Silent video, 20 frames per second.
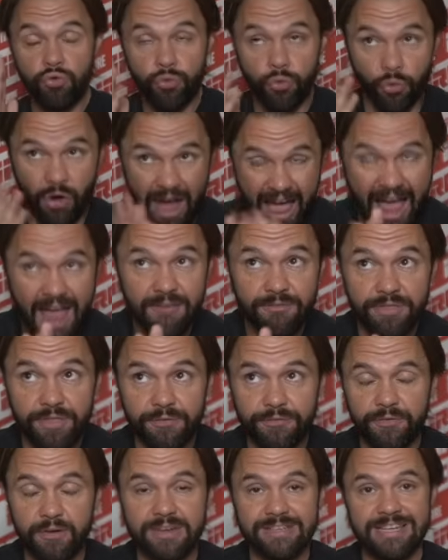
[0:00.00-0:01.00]
drive the
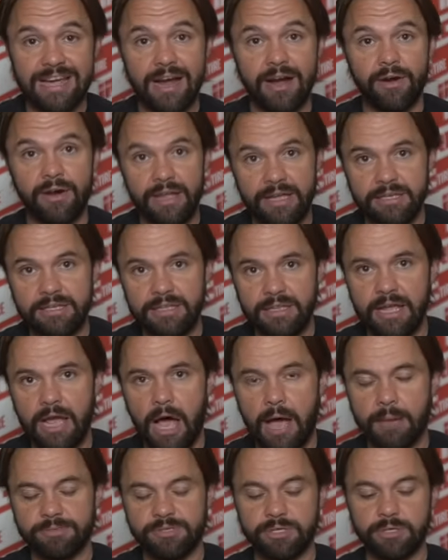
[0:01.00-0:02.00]
front tire into the
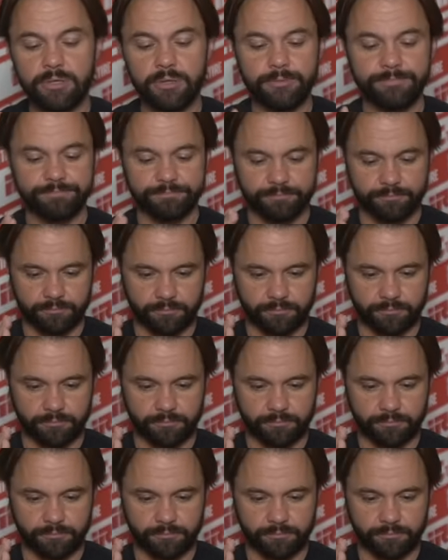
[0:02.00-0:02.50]
obstacle,